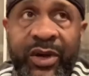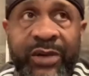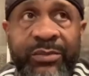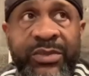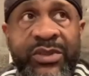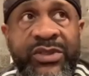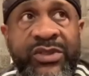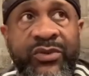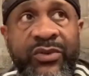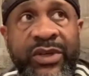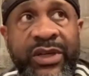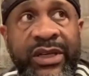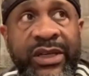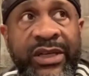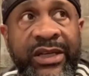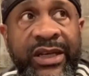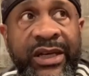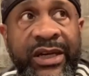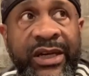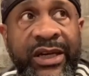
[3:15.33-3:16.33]

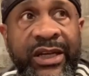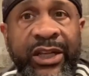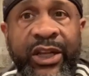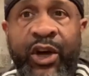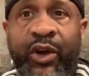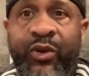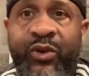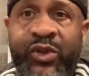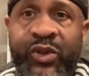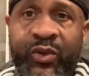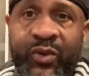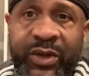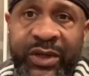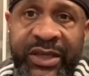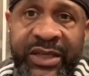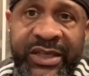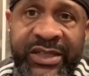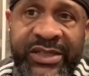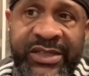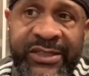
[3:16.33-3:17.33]
between uh, low
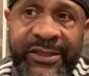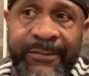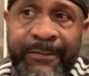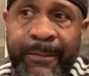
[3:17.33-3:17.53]
20s,